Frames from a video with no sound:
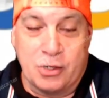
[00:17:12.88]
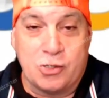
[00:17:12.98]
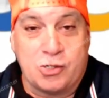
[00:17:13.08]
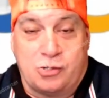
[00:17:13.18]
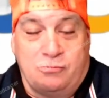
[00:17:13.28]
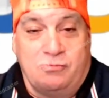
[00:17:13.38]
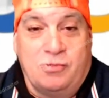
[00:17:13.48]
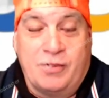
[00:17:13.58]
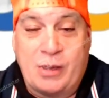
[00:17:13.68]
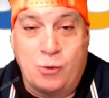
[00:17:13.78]
because
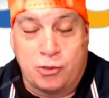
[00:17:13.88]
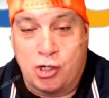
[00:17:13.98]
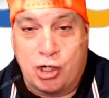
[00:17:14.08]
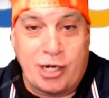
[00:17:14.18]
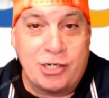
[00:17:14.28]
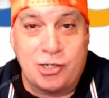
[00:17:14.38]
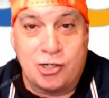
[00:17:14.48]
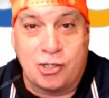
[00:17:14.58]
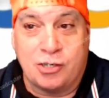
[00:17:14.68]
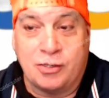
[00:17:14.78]
they want to
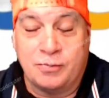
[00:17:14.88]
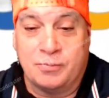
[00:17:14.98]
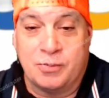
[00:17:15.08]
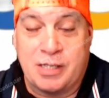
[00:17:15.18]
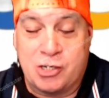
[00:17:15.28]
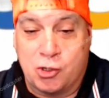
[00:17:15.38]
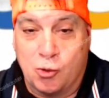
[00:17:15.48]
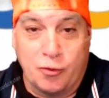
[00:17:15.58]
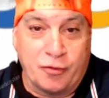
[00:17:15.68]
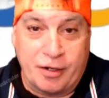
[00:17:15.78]
change their
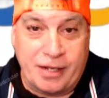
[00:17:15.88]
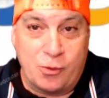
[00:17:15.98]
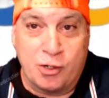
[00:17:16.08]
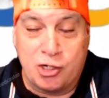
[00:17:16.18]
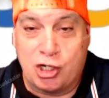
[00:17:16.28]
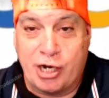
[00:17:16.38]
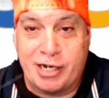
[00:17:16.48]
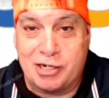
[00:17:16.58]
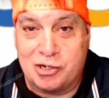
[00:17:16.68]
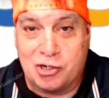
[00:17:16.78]
storefront, they want to
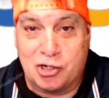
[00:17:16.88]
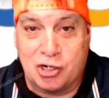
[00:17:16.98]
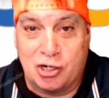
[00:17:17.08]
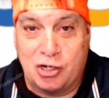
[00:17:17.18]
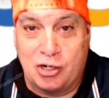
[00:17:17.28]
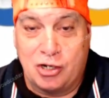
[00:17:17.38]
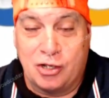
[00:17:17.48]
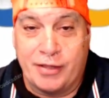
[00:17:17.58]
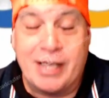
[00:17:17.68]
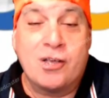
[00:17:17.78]
change
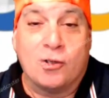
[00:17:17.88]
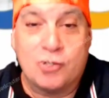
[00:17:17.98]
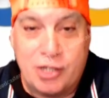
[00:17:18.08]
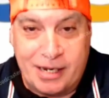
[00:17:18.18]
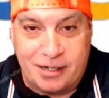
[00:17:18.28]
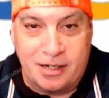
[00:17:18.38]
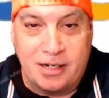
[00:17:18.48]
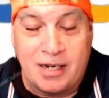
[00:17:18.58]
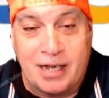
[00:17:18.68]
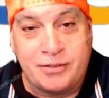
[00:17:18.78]
their content,
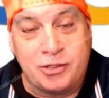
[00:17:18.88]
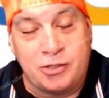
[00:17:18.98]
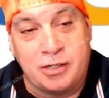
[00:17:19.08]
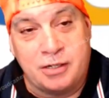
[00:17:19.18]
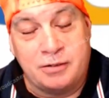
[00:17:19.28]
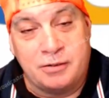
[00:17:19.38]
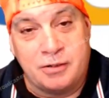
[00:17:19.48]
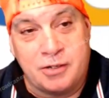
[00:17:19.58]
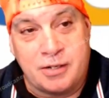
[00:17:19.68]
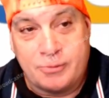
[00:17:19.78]
and
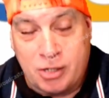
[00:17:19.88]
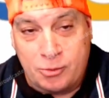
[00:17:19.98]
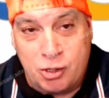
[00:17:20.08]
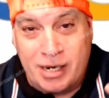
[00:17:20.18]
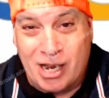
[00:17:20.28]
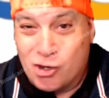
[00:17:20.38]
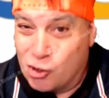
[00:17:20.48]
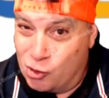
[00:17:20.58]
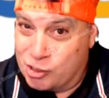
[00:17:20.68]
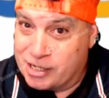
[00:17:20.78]
sometimes you can get a
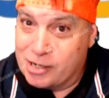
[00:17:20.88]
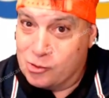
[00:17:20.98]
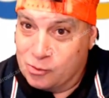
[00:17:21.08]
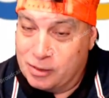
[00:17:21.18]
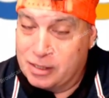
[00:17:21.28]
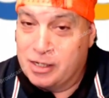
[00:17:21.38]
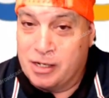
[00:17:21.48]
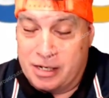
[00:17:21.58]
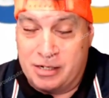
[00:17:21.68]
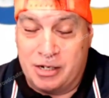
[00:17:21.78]
good deal,
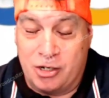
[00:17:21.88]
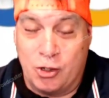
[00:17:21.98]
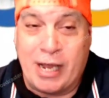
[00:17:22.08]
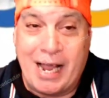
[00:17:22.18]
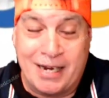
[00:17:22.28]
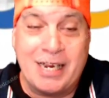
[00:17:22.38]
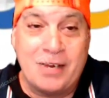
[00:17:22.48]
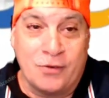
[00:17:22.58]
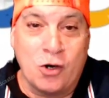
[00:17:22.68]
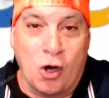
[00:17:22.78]
and you can
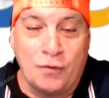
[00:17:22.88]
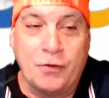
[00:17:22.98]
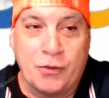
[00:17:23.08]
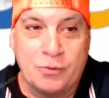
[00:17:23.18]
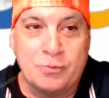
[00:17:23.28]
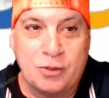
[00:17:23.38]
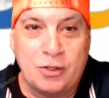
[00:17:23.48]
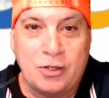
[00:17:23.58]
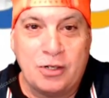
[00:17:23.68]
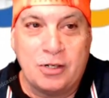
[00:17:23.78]
even offer them
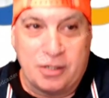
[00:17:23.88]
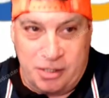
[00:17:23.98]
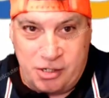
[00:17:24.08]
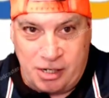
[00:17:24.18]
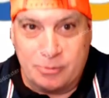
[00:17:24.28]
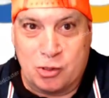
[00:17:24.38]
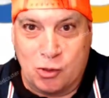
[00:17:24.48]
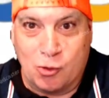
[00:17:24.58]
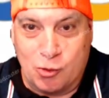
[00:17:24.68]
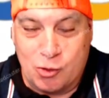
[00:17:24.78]
in some
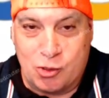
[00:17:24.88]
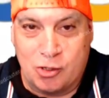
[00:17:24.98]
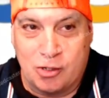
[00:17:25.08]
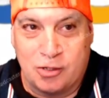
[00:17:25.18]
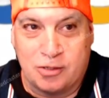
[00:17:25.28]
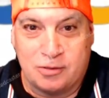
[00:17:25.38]
stores.